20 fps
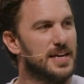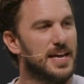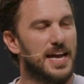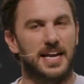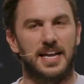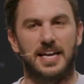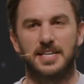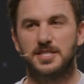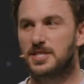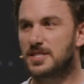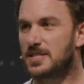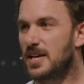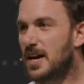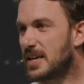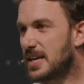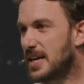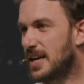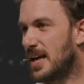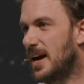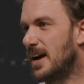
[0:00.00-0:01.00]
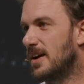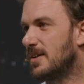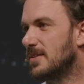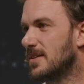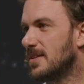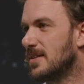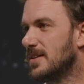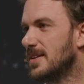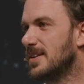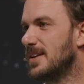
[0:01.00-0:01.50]
And I stuck it
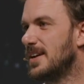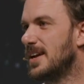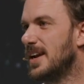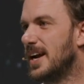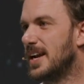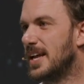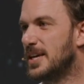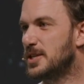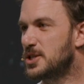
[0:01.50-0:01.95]
out, and I